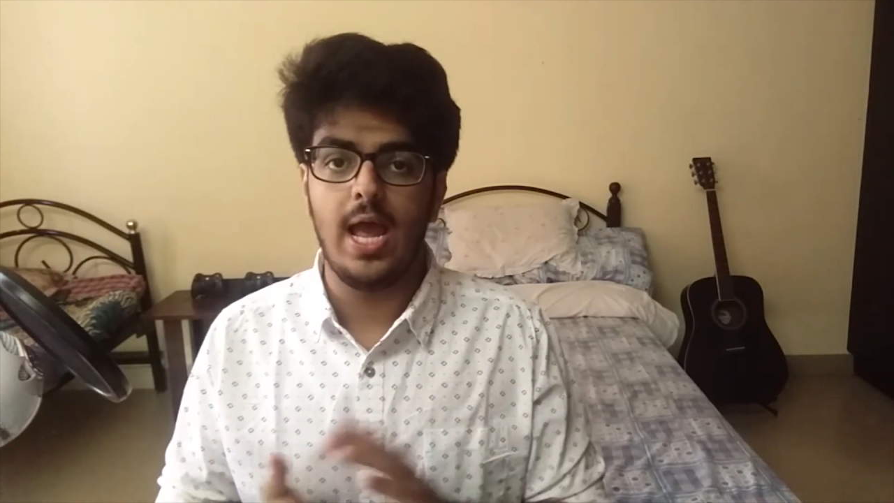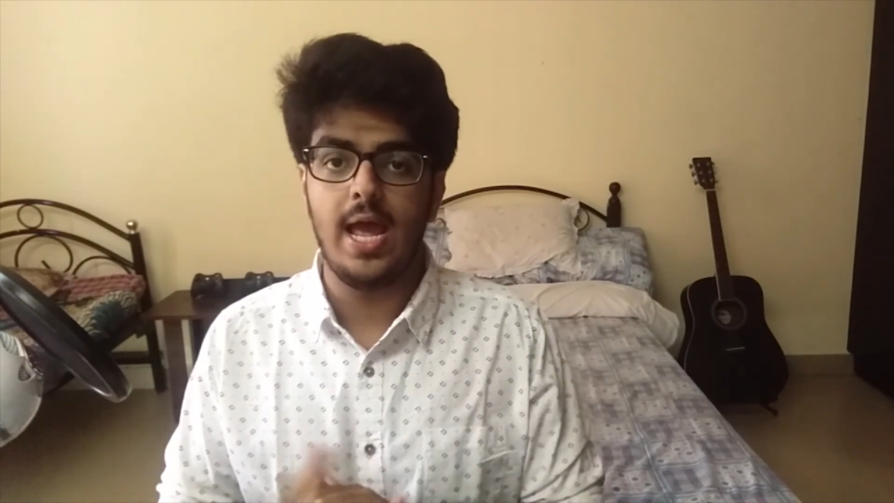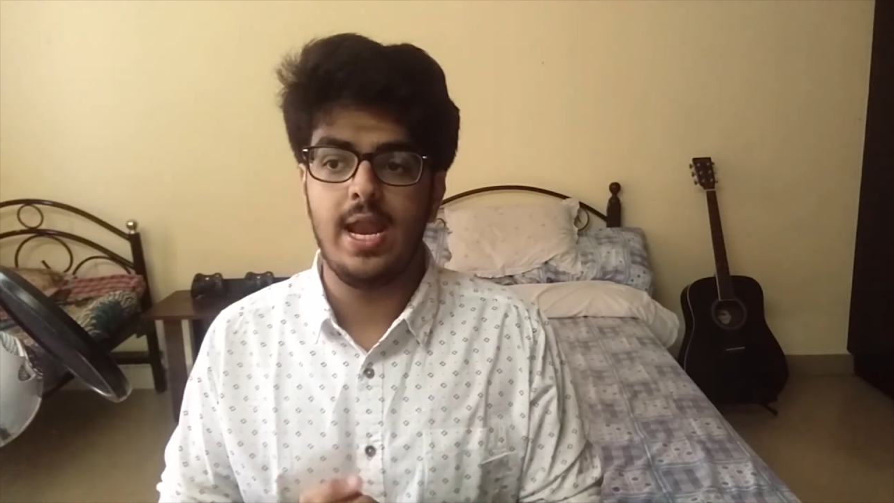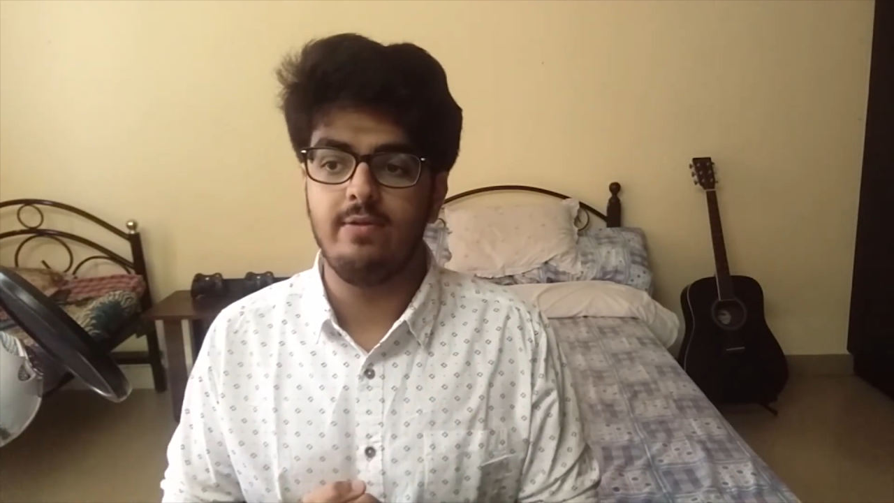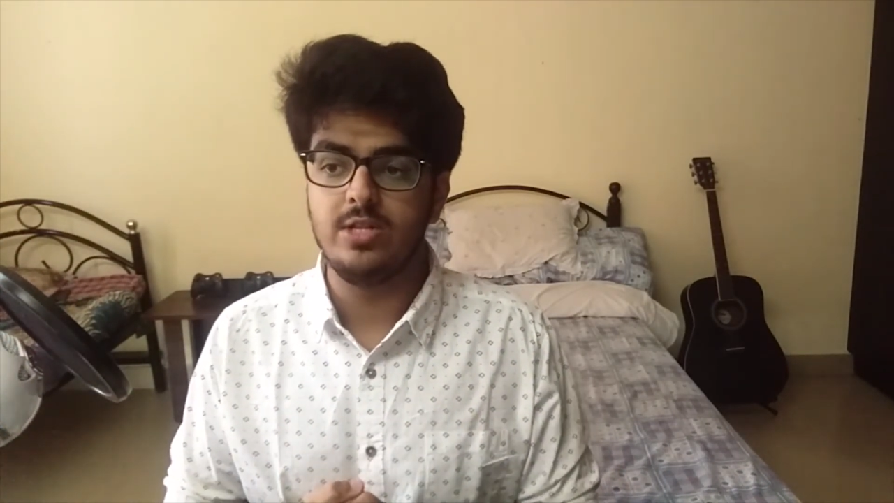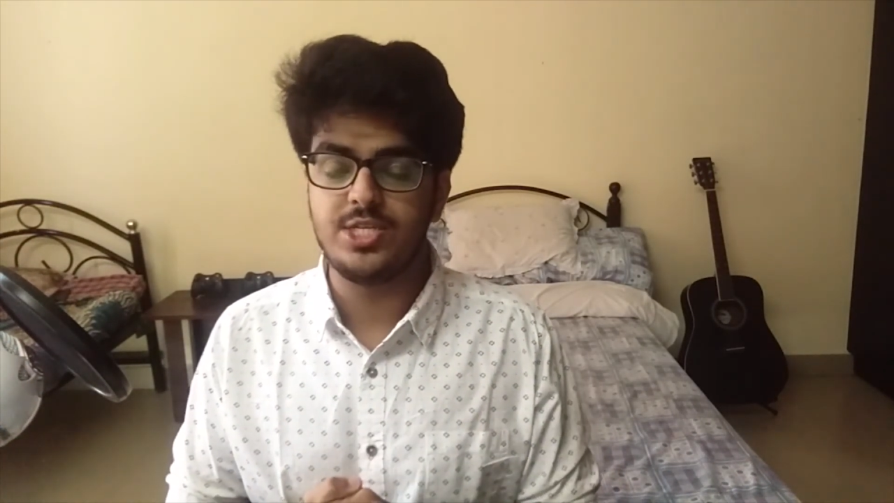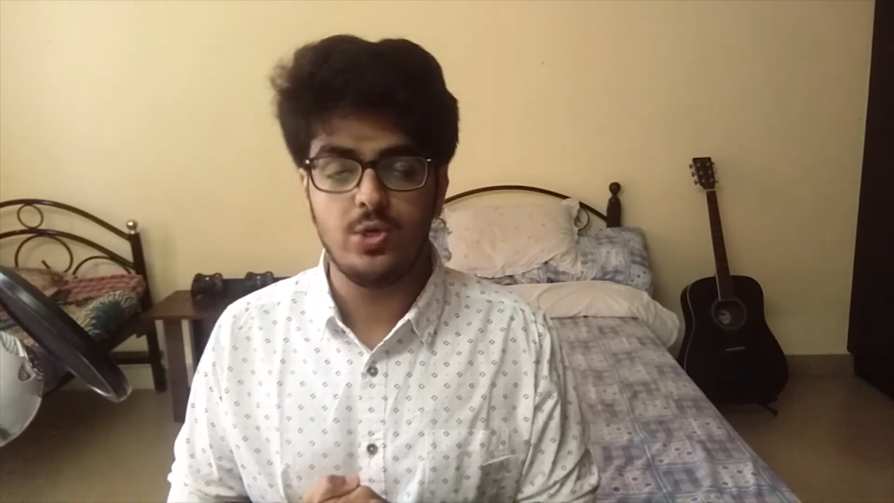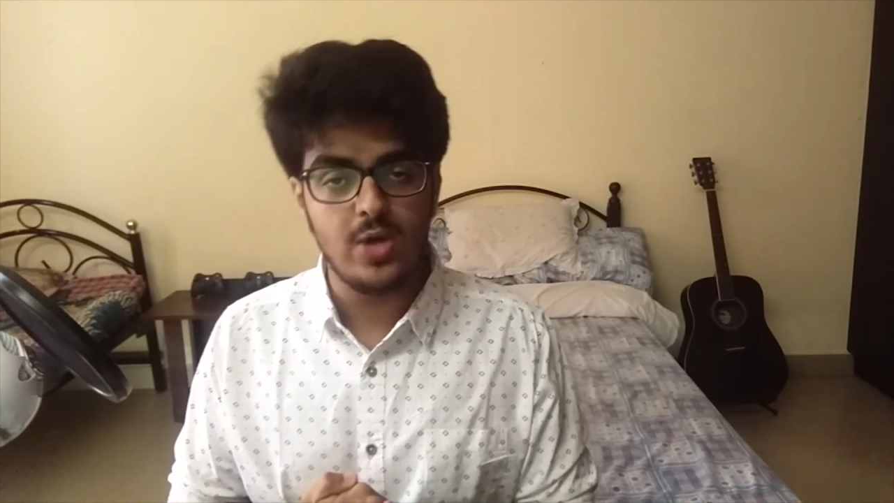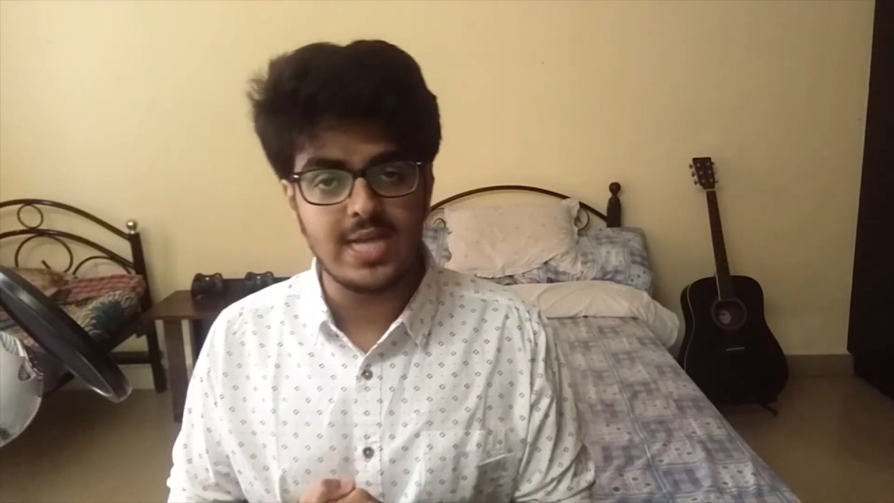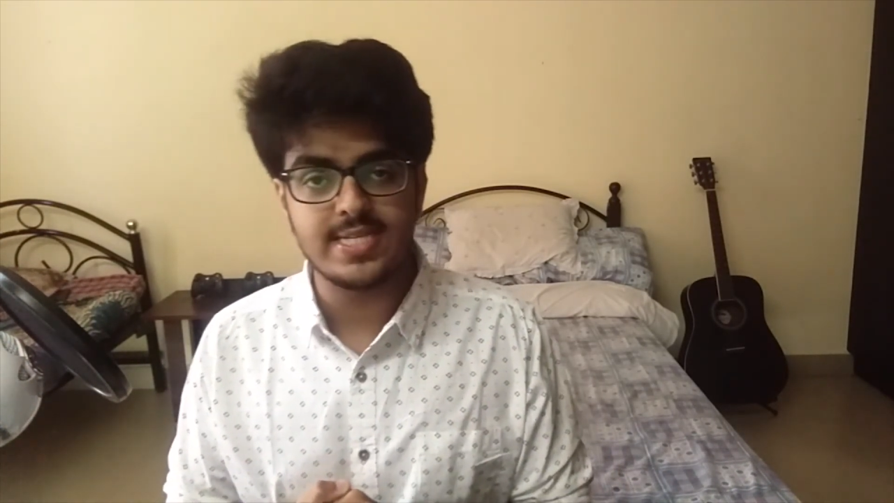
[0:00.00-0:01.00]
and I will see
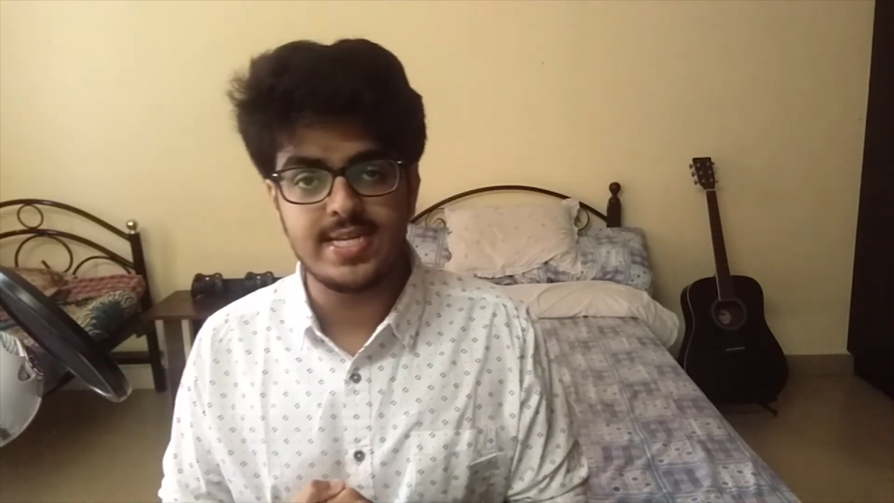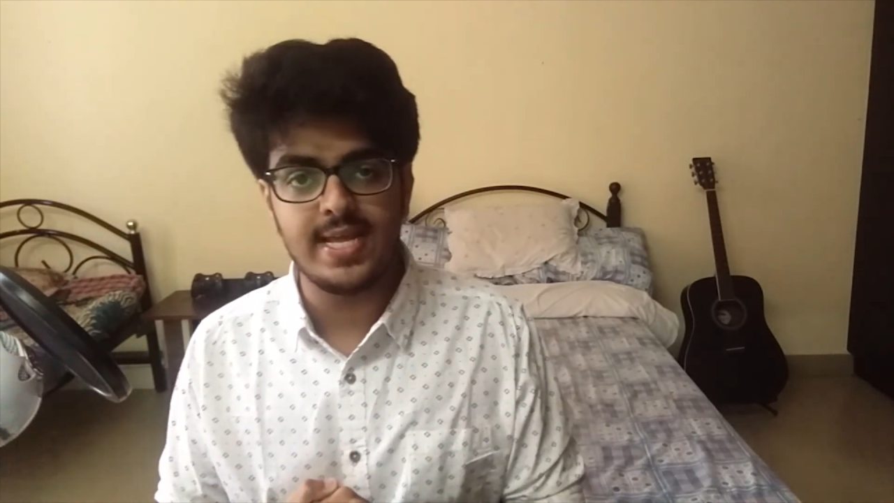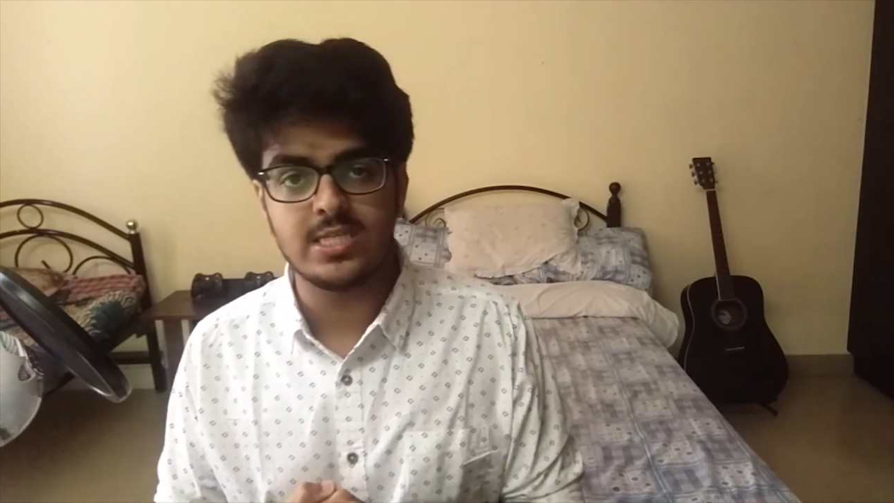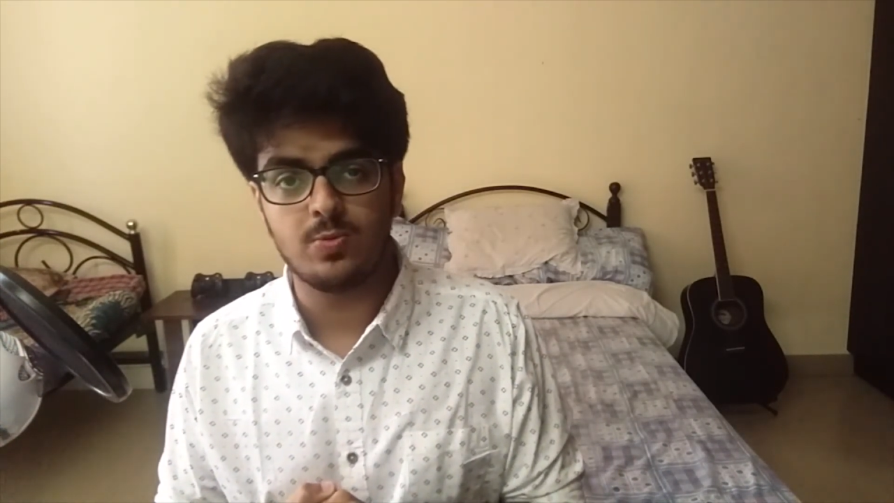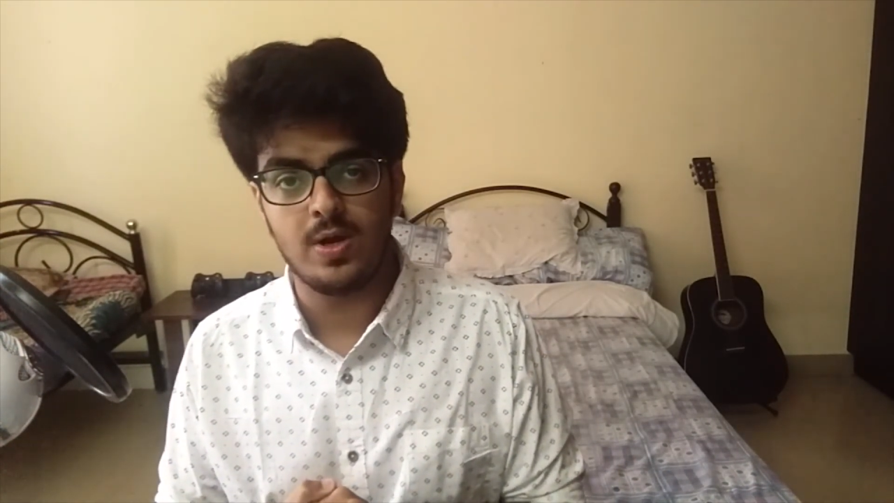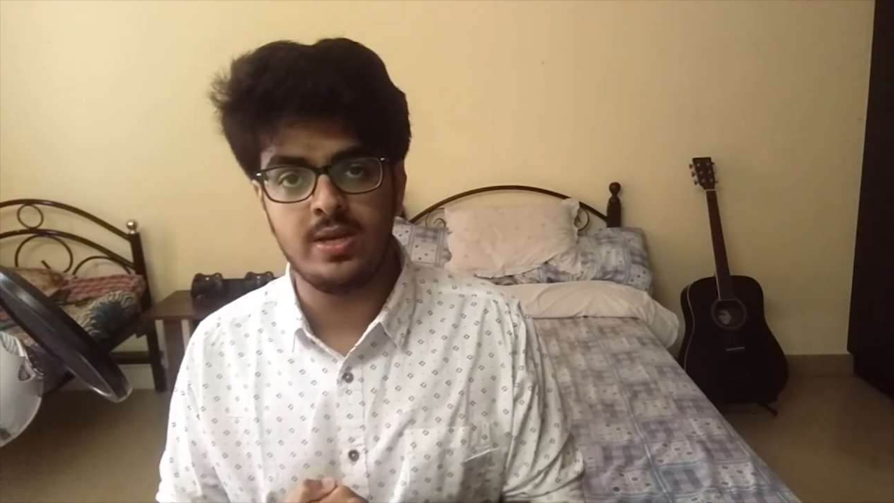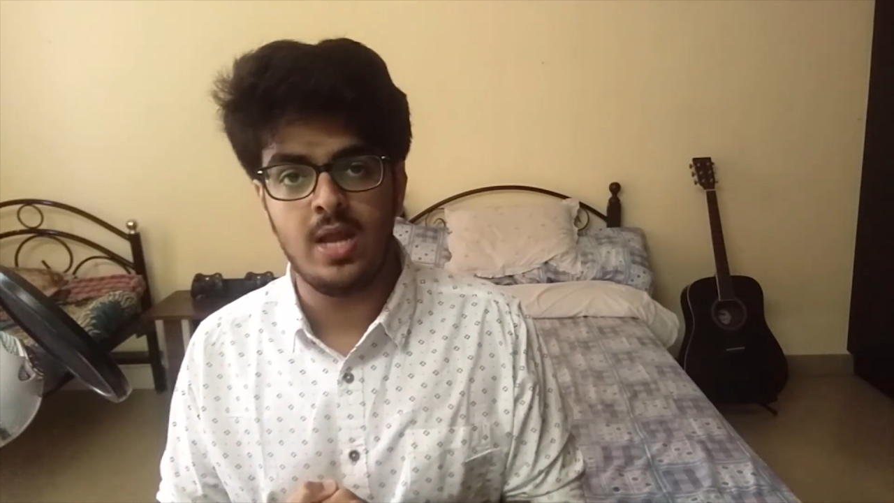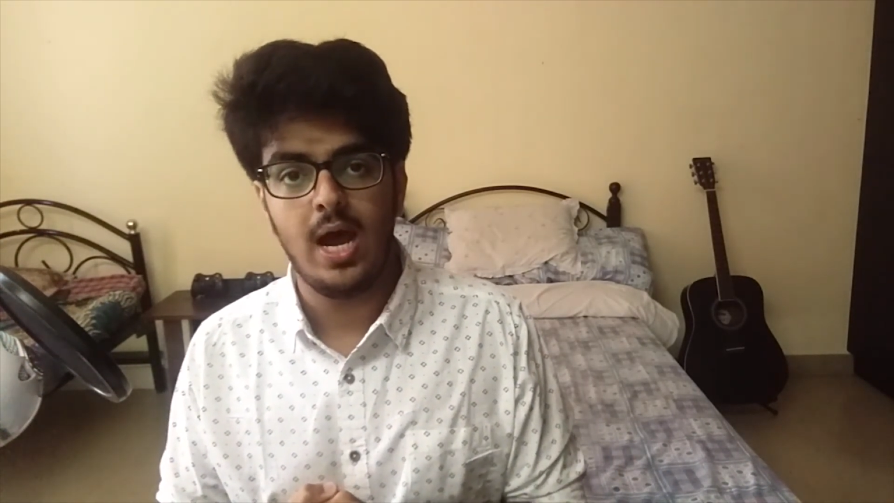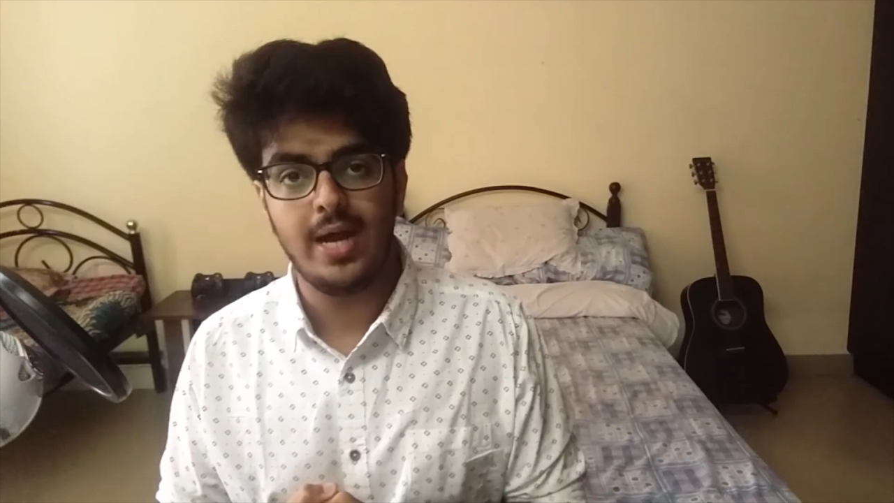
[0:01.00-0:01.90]
you guys in the next one.